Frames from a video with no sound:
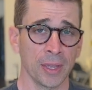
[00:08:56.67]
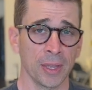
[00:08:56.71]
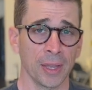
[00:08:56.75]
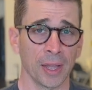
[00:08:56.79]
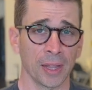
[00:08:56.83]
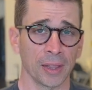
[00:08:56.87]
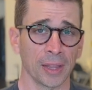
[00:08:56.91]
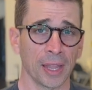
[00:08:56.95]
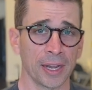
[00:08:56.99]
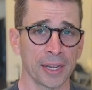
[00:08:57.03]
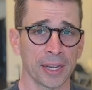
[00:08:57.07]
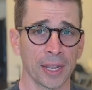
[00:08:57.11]

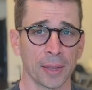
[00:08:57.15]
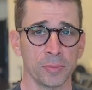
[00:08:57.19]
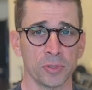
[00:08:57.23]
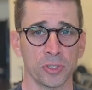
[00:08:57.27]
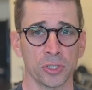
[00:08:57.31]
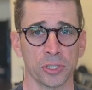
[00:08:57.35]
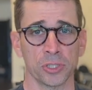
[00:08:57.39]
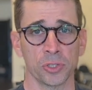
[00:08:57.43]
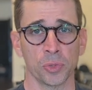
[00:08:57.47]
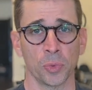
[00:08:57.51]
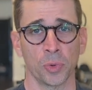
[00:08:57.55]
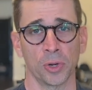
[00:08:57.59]
a lot of times
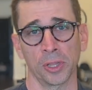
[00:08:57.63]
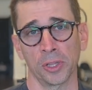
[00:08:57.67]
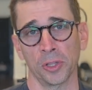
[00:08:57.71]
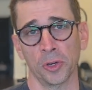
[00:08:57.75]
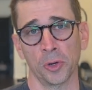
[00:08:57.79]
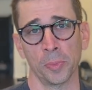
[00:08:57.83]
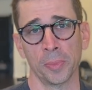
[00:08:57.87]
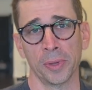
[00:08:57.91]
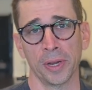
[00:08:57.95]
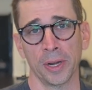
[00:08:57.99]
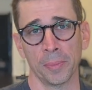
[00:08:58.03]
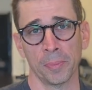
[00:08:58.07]
just doing a
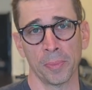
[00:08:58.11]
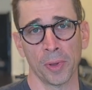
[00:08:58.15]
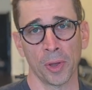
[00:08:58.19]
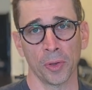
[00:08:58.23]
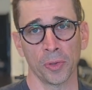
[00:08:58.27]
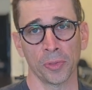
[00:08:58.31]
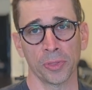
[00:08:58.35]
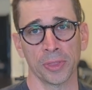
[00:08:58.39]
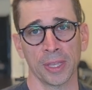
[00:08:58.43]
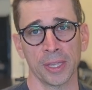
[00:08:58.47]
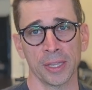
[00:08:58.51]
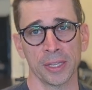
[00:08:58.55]
little bit of
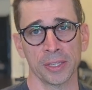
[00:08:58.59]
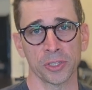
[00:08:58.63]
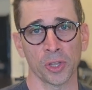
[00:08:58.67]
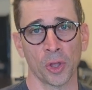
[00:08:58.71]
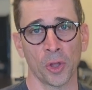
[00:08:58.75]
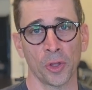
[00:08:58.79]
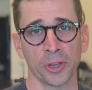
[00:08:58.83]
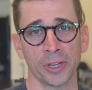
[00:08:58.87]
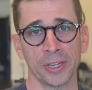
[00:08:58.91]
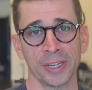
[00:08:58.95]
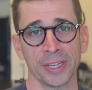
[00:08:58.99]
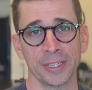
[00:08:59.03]
both is
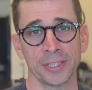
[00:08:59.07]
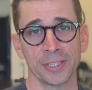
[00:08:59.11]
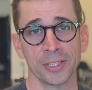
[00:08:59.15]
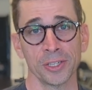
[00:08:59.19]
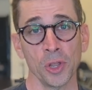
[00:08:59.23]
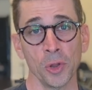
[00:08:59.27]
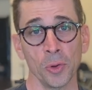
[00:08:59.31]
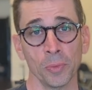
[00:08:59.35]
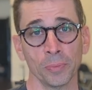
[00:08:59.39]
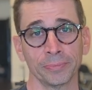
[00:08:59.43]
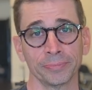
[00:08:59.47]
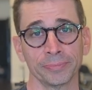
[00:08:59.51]
all you need to
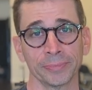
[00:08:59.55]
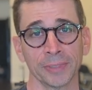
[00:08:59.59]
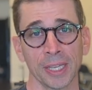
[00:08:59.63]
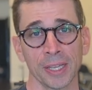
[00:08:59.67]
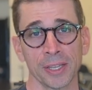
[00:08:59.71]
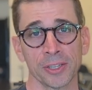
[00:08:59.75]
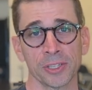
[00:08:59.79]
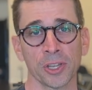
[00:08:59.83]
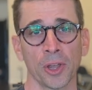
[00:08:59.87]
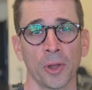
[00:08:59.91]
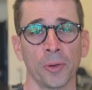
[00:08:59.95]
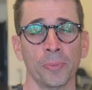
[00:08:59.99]
do.
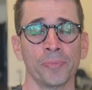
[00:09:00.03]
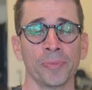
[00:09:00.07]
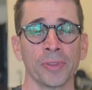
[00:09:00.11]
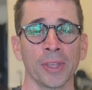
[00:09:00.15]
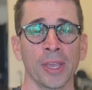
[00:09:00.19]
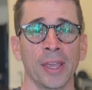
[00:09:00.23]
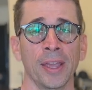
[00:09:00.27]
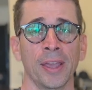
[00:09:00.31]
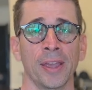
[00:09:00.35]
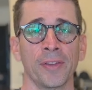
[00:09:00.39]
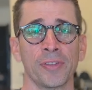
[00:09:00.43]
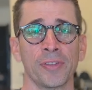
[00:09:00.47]
So
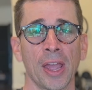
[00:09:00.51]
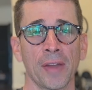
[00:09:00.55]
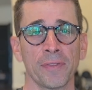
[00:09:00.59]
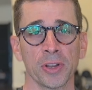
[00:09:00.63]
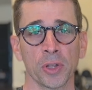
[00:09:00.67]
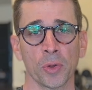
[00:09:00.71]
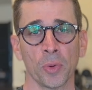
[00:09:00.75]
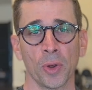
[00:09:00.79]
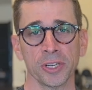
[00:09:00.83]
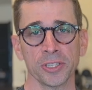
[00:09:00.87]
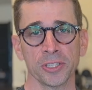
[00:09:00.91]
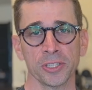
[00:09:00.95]
if
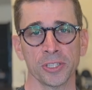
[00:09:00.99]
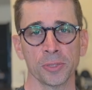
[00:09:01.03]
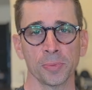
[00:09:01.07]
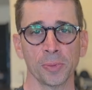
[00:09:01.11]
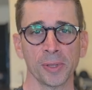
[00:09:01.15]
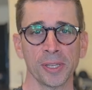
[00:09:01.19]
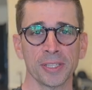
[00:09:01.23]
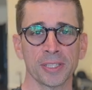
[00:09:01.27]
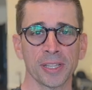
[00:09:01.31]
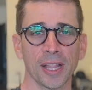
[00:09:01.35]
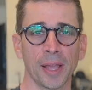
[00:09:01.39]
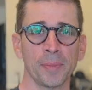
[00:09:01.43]
any questions,
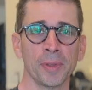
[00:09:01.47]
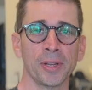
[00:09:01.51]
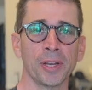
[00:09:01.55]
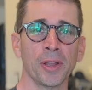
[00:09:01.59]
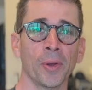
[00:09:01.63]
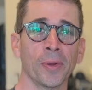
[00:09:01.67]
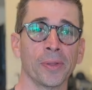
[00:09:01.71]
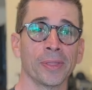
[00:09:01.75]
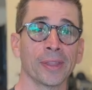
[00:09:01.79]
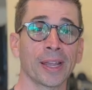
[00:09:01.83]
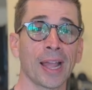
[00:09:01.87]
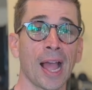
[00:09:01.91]
please let me
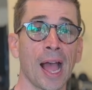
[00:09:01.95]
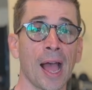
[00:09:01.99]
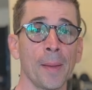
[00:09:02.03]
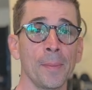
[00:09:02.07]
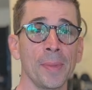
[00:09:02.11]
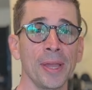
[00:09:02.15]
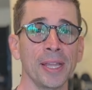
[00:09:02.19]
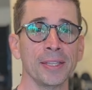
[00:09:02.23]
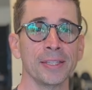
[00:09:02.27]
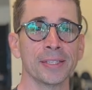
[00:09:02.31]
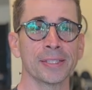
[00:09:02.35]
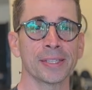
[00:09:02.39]
know in the
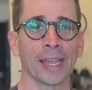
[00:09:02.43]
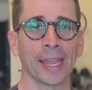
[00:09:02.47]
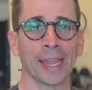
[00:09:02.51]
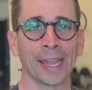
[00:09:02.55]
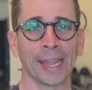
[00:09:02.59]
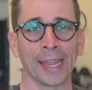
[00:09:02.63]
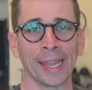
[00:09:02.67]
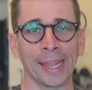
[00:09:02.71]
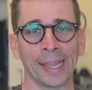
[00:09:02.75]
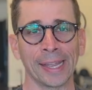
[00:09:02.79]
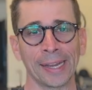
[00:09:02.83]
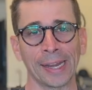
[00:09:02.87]
comments,
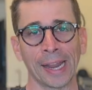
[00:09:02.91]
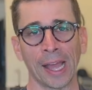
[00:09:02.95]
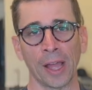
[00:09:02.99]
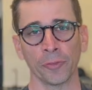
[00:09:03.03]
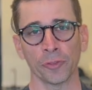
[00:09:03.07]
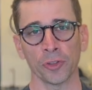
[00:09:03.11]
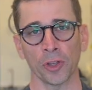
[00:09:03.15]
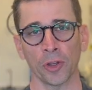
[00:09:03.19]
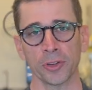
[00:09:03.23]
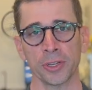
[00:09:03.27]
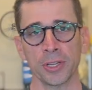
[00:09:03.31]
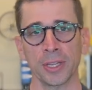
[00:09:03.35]
and I'll
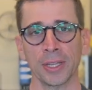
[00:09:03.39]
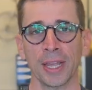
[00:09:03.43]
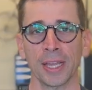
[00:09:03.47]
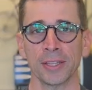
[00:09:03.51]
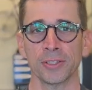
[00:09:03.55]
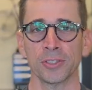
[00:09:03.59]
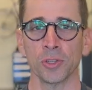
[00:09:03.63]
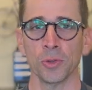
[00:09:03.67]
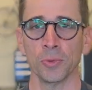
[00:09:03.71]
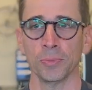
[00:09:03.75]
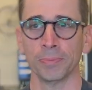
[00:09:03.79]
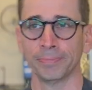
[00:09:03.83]
talk to you
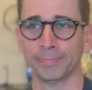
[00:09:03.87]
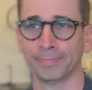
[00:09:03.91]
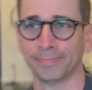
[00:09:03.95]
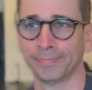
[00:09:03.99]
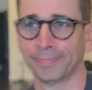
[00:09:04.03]
again soon.